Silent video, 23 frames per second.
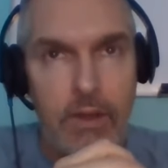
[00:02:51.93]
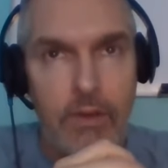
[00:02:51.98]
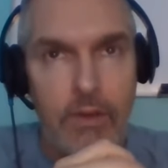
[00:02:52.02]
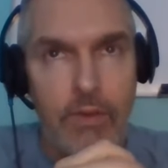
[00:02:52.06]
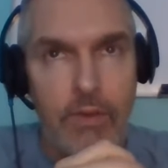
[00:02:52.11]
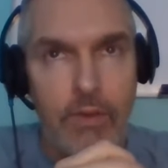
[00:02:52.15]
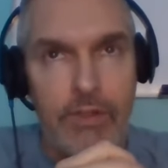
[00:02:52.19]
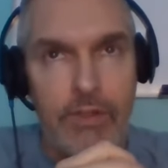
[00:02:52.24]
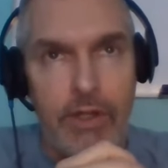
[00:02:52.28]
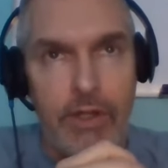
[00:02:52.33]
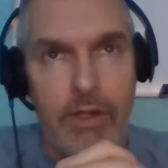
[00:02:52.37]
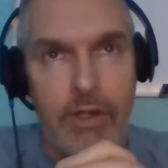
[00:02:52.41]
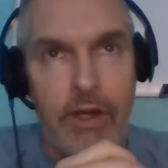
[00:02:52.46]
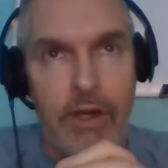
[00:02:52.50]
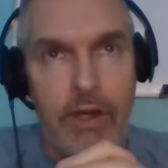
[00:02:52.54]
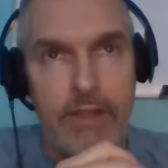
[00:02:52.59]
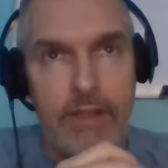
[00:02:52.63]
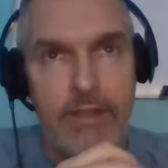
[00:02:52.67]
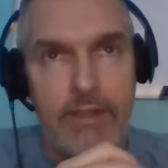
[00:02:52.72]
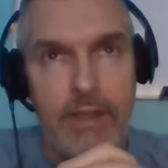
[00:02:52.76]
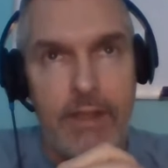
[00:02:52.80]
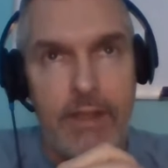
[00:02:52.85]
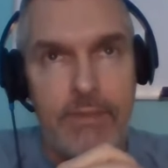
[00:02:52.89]
which are
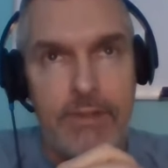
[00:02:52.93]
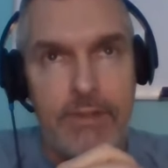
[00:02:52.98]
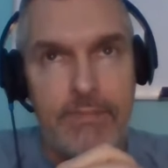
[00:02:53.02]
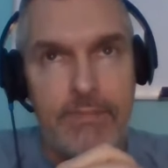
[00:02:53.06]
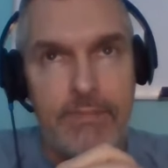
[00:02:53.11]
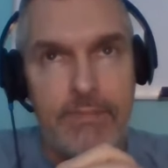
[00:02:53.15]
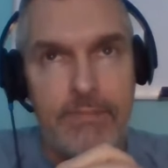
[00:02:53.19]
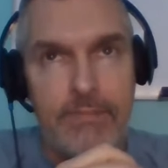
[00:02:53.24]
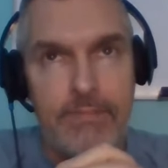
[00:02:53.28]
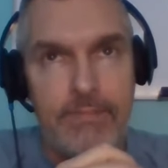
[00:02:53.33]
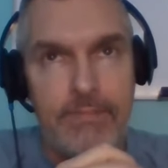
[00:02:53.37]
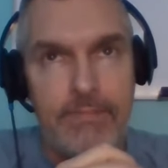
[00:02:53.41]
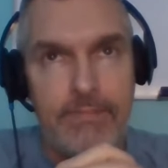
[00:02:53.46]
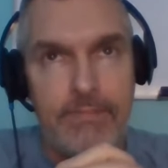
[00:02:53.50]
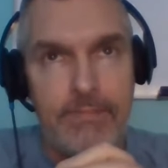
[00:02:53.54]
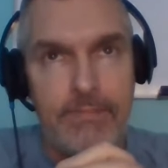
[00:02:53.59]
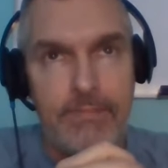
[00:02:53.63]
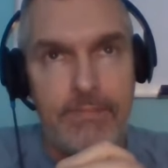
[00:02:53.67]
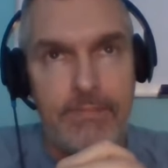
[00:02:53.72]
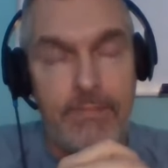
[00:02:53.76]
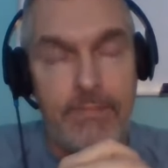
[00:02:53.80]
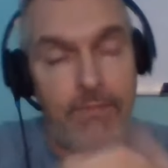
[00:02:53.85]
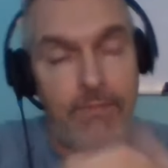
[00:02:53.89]
concepts
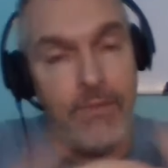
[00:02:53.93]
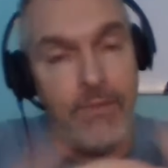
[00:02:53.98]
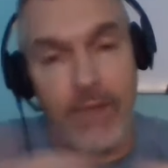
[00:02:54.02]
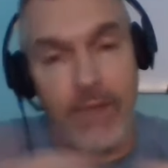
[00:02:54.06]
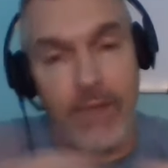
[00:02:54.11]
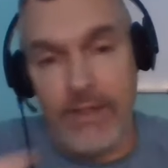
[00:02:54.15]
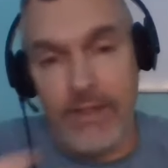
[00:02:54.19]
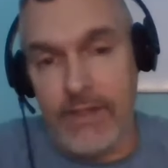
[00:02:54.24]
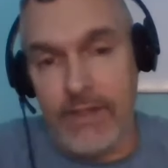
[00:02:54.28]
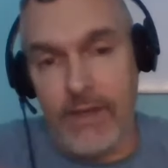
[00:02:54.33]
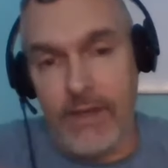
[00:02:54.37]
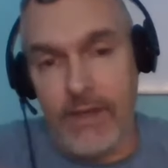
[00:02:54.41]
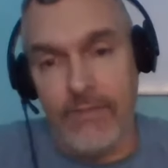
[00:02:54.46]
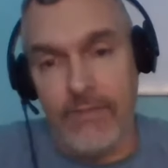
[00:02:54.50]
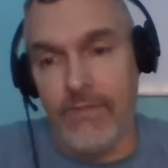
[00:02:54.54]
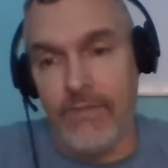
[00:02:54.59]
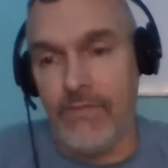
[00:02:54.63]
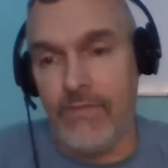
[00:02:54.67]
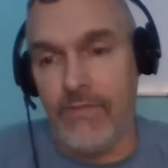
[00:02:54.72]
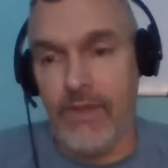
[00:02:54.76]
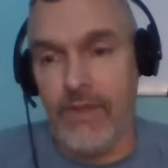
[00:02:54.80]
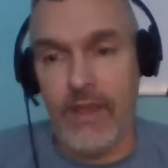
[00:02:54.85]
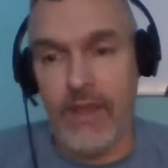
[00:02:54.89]
for myself
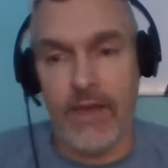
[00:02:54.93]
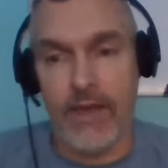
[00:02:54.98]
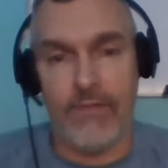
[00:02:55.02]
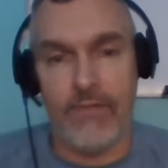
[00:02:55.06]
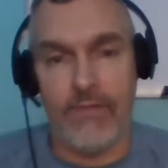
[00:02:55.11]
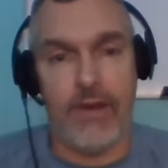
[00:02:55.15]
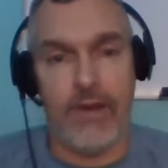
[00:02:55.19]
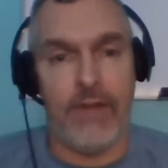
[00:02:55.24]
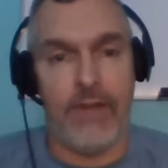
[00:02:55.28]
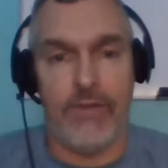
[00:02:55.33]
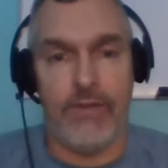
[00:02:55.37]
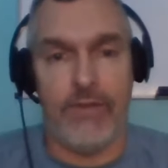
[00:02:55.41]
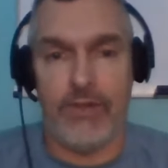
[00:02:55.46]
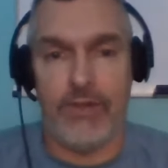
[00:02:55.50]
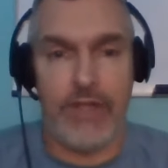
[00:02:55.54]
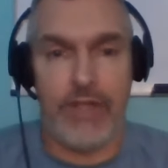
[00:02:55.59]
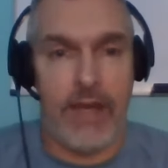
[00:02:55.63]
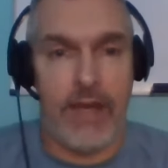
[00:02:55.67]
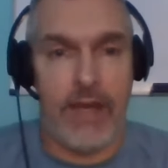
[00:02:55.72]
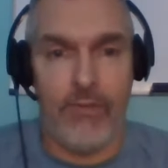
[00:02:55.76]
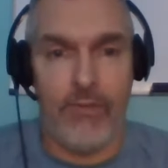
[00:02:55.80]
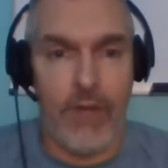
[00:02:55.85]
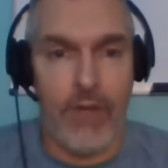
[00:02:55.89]
have never, ever
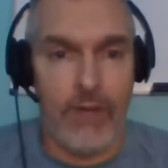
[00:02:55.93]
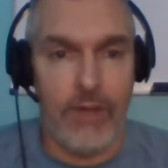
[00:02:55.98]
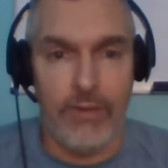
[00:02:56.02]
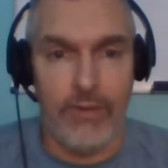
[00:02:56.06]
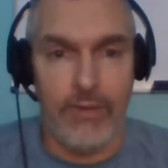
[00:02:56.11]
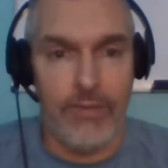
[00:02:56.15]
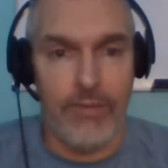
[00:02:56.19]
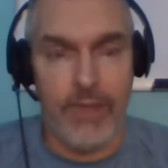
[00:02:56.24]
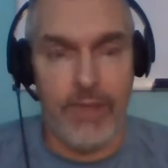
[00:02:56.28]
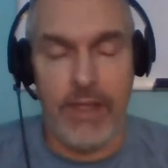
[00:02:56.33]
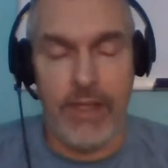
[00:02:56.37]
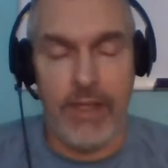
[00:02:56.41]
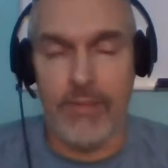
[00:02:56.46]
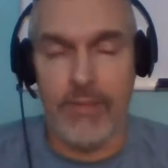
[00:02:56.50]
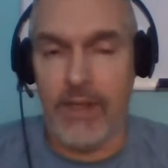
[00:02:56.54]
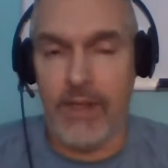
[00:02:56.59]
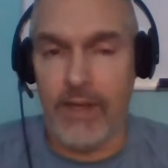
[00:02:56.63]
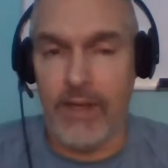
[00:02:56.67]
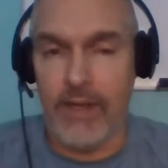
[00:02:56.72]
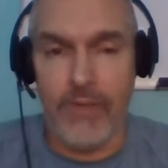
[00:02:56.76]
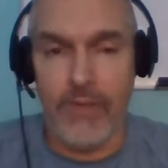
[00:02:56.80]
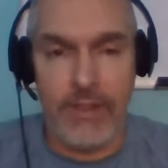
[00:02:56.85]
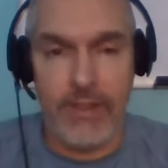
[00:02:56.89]
sat well with me. I
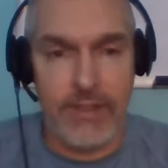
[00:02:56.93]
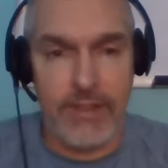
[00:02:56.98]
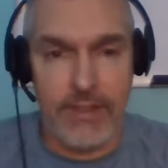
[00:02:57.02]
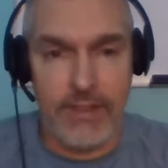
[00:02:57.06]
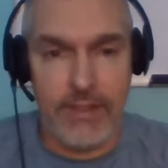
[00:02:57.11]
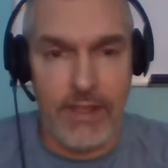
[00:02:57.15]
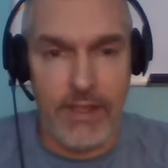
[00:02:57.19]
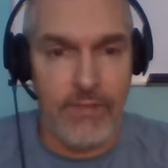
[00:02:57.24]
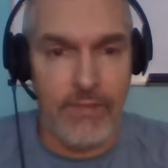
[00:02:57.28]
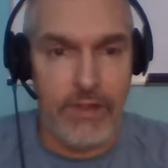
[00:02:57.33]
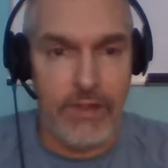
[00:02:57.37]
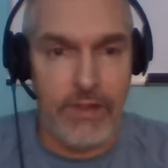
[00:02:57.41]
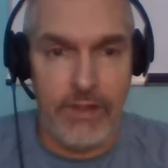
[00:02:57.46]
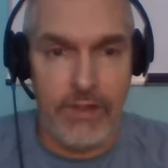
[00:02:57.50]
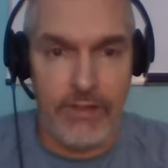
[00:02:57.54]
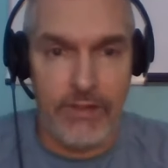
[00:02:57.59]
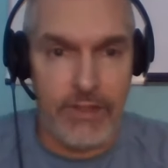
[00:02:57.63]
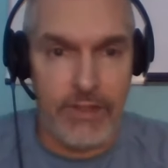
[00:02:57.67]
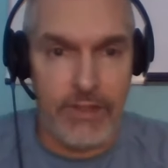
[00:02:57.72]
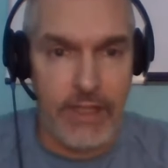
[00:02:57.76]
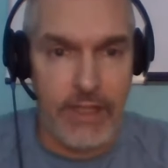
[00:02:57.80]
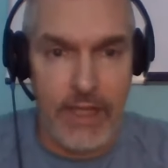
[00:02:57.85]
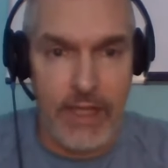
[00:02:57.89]
mean, I went to seven
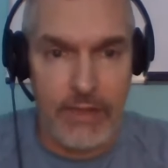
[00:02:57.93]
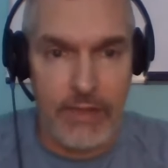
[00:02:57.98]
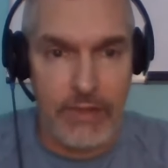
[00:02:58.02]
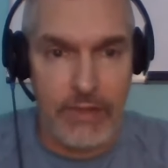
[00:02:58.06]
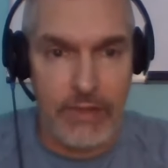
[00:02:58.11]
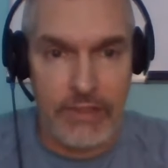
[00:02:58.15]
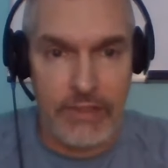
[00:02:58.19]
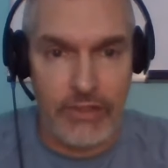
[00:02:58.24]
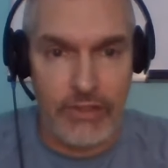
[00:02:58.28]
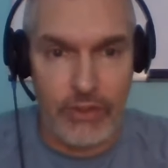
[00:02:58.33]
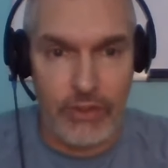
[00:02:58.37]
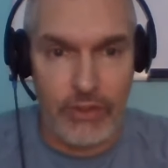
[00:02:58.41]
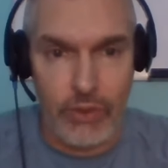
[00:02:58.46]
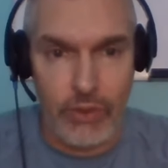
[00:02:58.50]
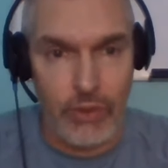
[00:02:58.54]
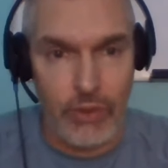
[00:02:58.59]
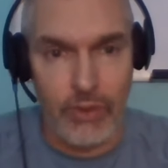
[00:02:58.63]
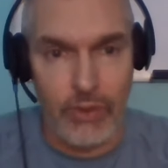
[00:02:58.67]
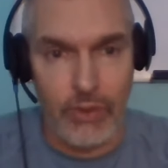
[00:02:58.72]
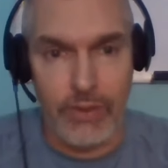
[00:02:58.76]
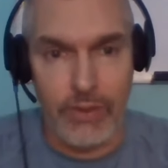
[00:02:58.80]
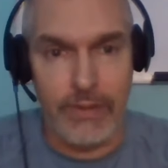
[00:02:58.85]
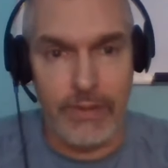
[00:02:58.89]
years of Catholic
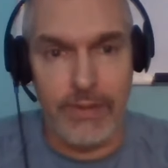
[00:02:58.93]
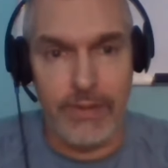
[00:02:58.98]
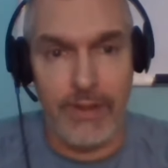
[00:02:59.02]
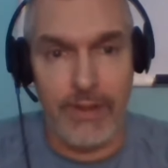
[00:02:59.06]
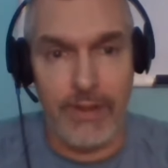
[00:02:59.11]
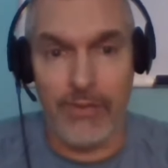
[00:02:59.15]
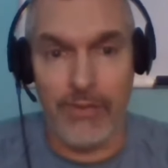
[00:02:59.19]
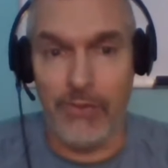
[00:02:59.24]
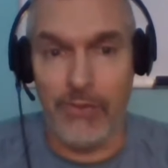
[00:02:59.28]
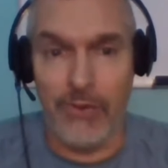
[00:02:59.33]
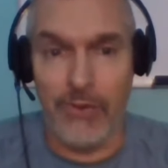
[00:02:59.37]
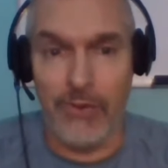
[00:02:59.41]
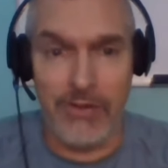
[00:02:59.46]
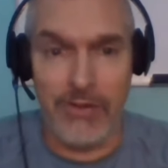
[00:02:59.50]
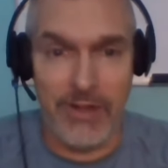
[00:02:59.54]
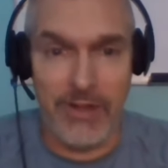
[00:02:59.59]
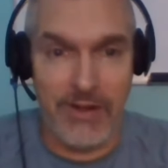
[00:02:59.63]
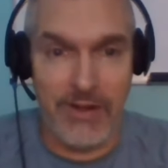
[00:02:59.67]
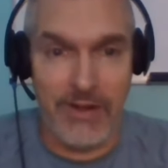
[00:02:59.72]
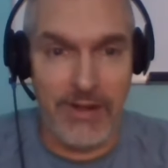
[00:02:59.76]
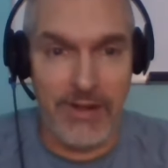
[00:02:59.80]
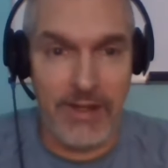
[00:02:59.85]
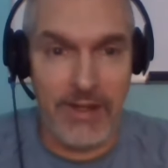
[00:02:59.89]
school,
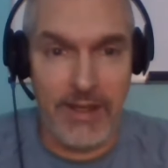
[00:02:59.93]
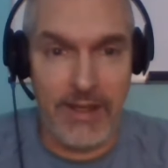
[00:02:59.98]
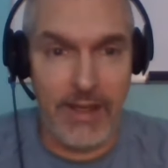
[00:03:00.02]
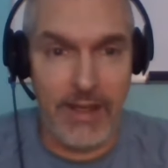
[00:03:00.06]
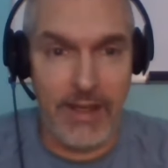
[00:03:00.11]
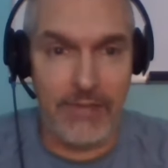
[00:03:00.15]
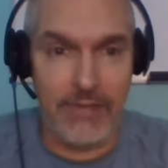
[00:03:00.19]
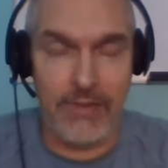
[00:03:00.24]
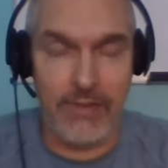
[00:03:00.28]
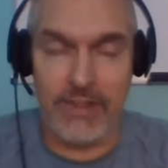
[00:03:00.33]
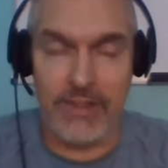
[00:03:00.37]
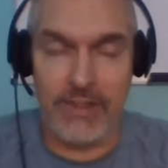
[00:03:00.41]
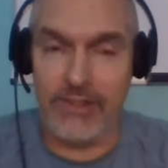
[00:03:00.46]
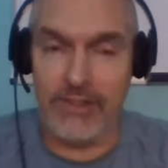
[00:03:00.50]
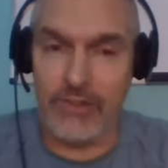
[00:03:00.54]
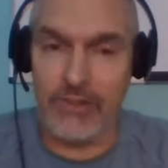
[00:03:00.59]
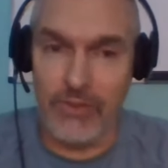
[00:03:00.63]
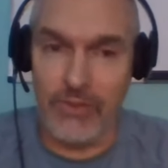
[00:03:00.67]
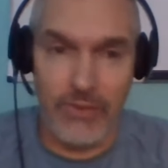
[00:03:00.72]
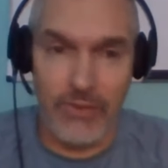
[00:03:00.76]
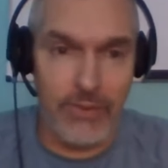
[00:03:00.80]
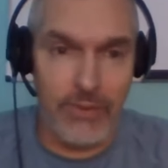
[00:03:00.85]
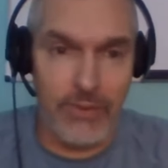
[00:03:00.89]
authoritarian Catholic
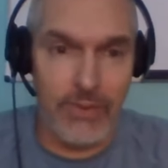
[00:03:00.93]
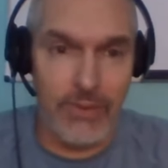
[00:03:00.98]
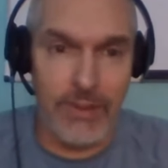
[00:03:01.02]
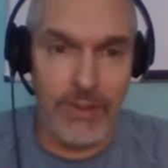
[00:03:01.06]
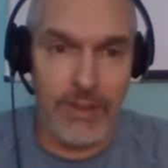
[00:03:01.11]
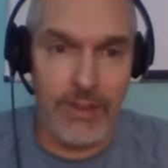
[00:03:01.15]
school.